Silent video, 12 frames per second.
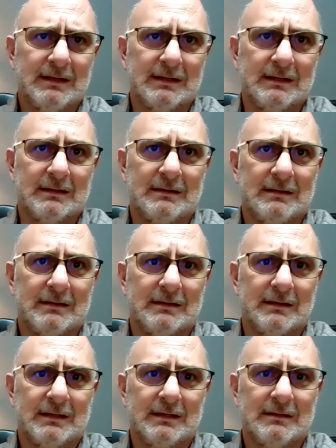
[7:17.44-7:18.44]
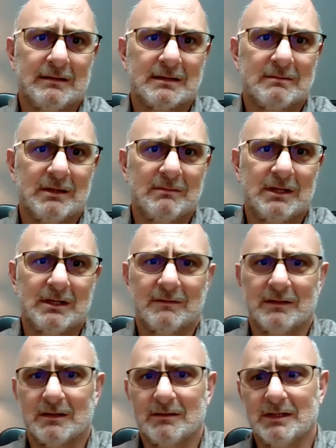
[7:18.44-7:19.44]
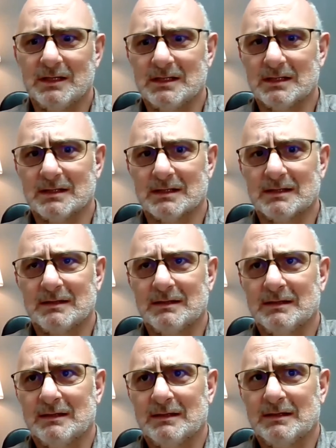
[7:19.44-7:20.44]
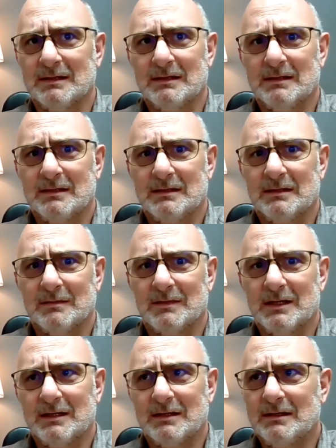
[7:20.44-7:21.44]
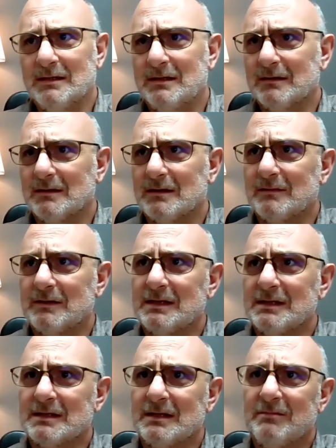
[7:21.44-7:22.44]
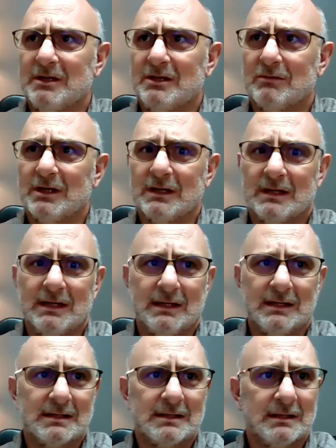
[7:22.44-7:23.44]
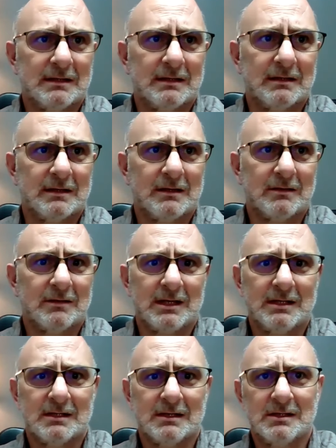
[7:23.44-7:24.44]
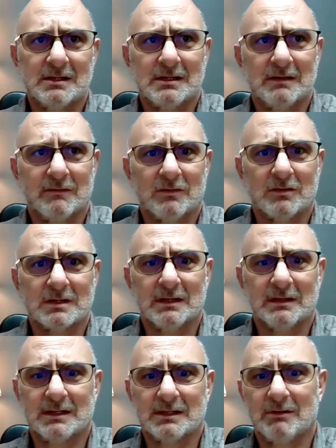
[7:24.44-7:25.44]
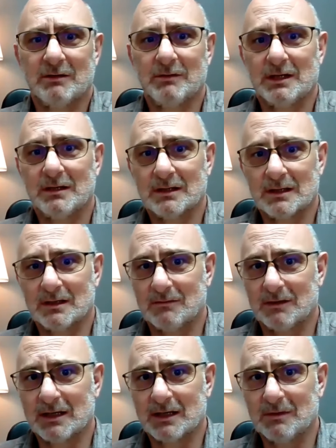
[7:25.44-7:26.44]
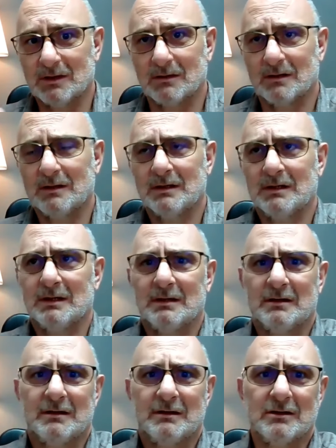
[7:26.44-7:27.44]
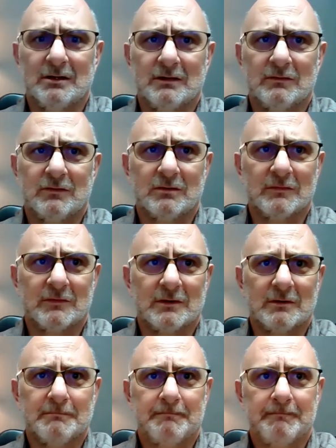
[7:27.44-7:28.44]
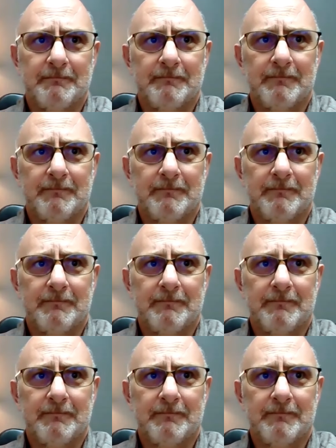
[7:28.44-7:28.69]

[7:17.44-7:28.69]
Yeah. And then the last memory of the Rhodesians. Man, you know, the SAP went there as a counterinsurgency force, and that's where we got our camo uniform from.